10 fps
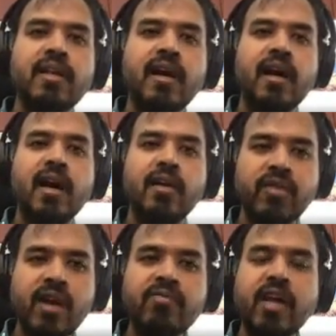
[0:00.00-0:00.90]
if
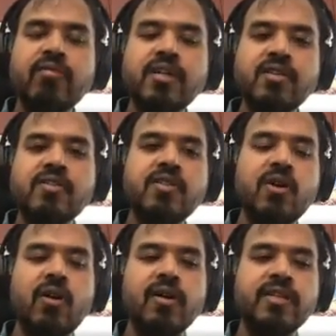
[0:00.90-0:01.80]
you have divergence in your
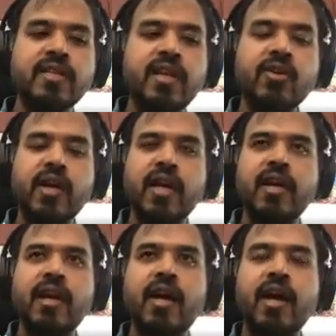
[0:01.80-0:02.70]
logic, then you
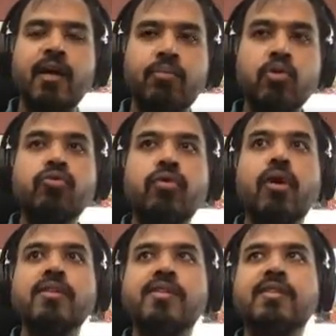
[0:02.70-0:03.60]
can prove
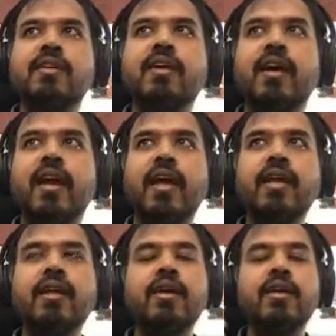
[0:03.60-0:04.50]
false, right?
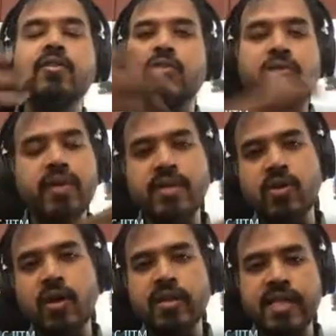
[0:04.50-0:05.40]
So we
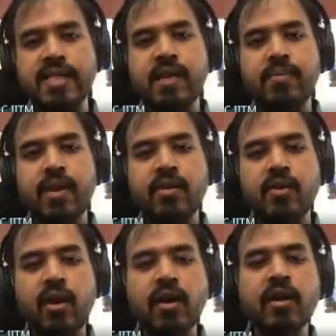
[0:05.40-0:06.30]
saw this example in
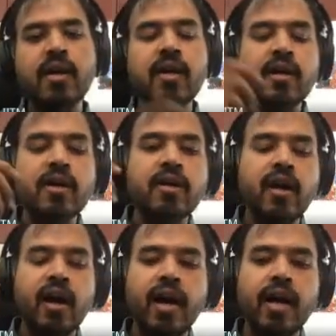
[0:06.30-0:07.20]
talk.
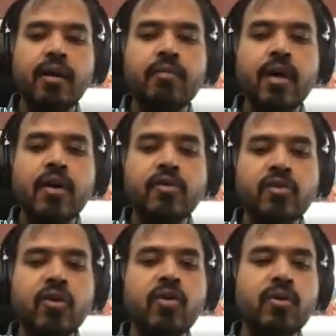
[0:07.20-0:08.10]

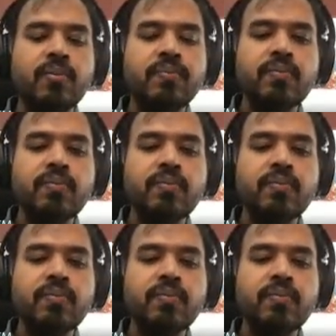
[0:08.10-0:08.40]
So